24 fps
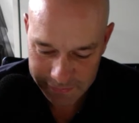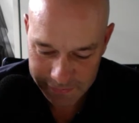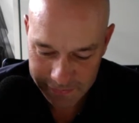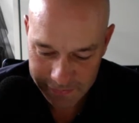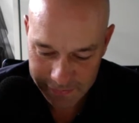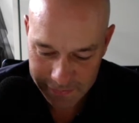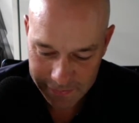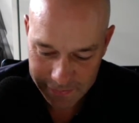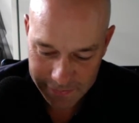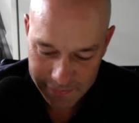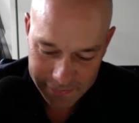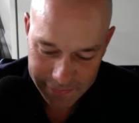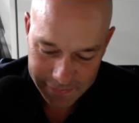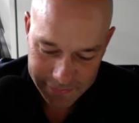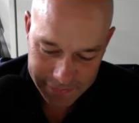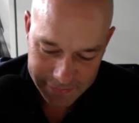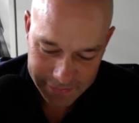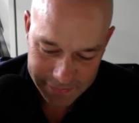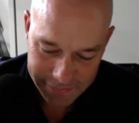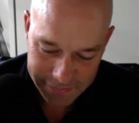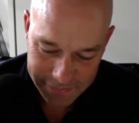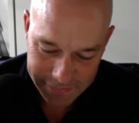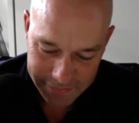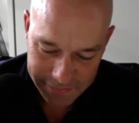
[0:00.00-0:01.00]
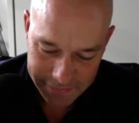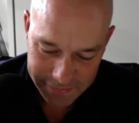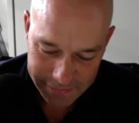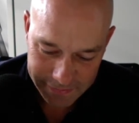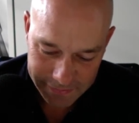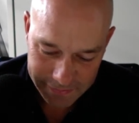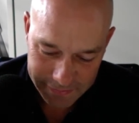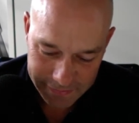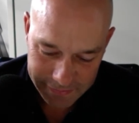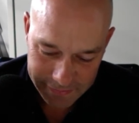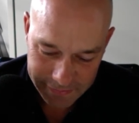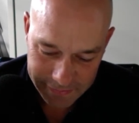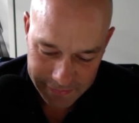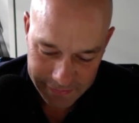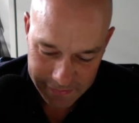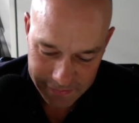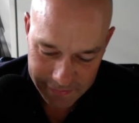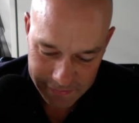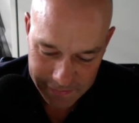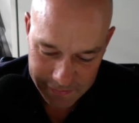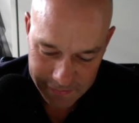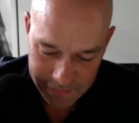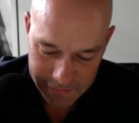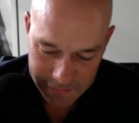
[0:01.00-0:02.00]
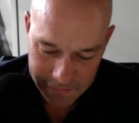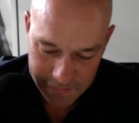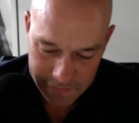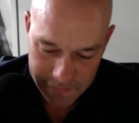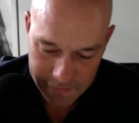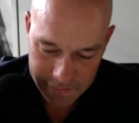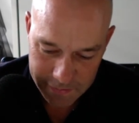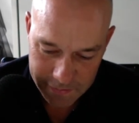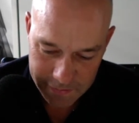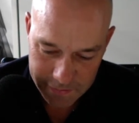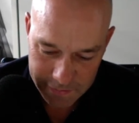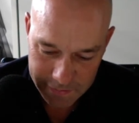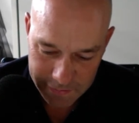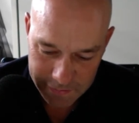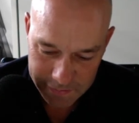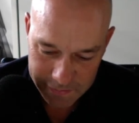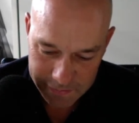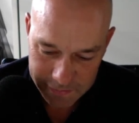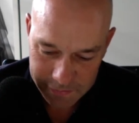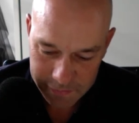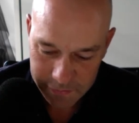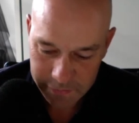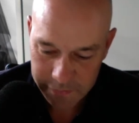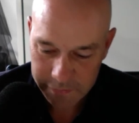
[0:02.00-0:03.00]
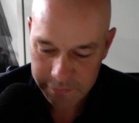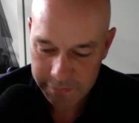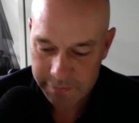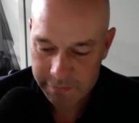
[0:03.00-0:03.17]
No words are spoken by the person on screen.